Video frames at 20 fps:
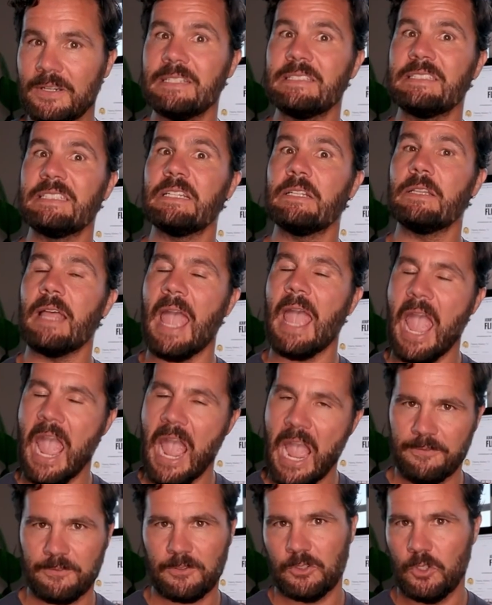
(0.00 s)
until
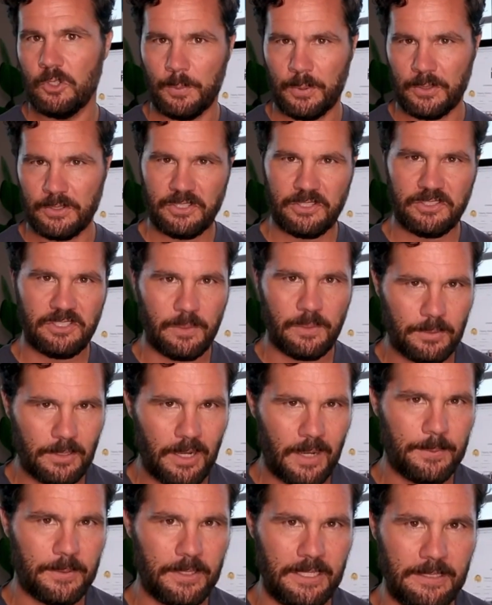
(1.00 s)
after you purchase the
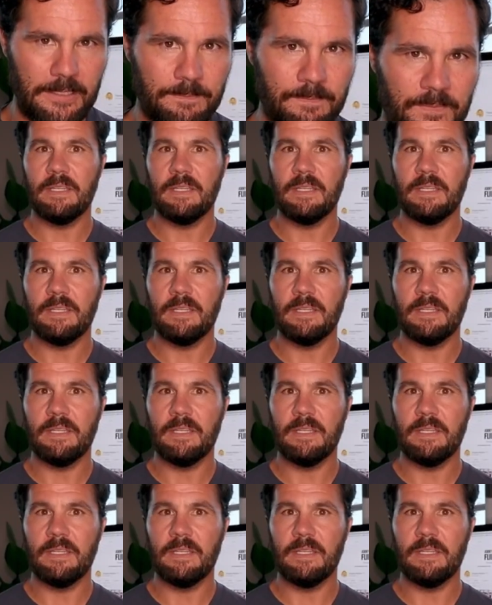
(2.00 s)
property.